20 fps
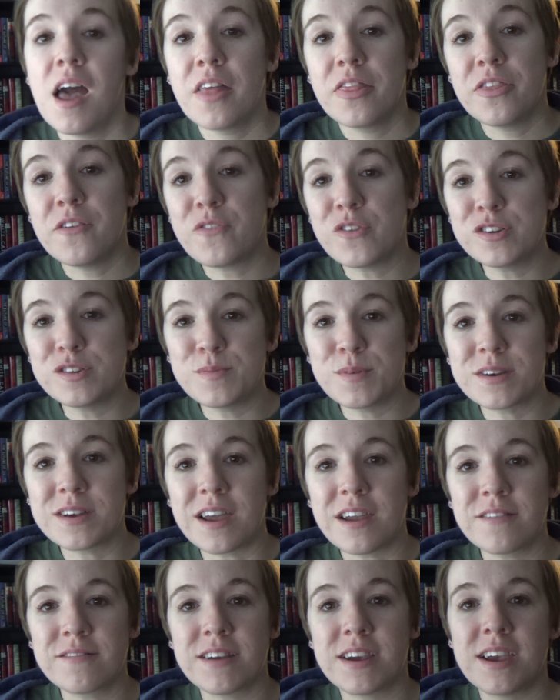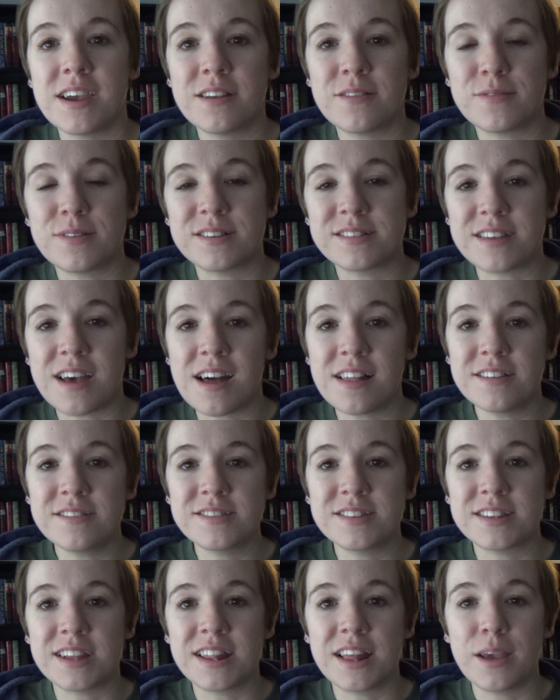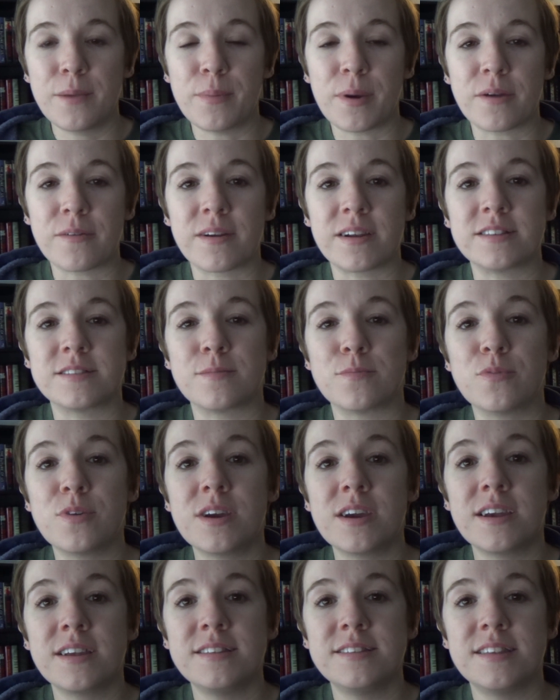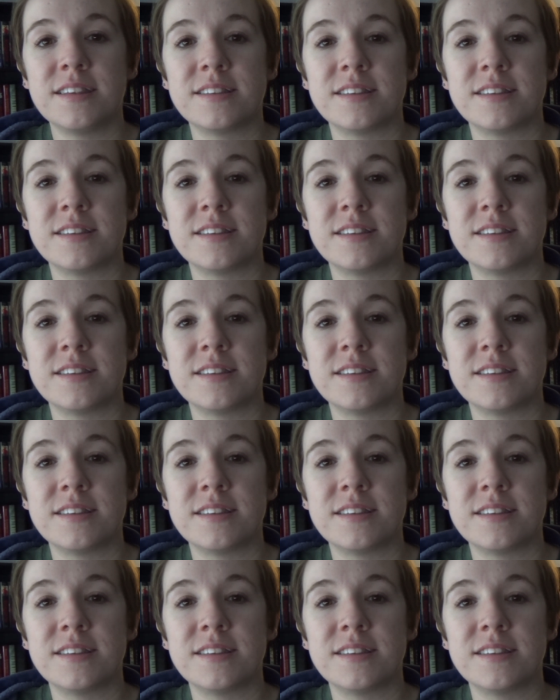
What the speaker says: The first book I read was Hollow City by Ransom Riggs.